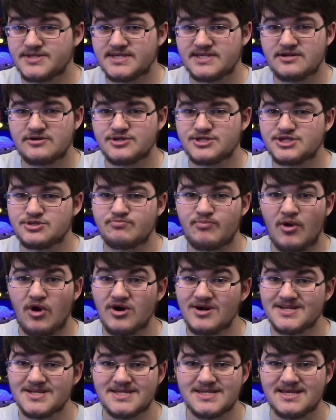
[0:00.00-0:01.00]
And there's
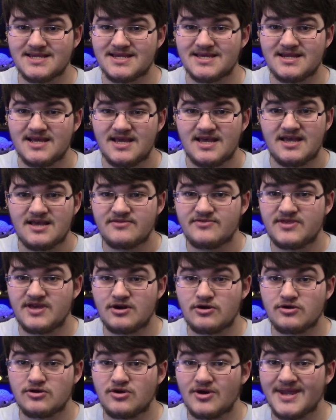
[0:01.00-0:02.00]
parts in it that
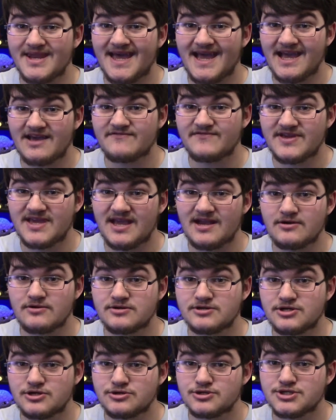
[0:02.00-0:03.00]
are going to have
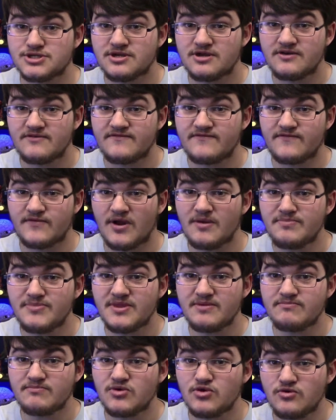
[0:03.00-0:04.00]
characters from the
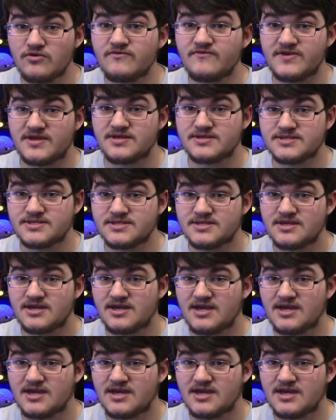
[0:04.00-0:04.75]
movies.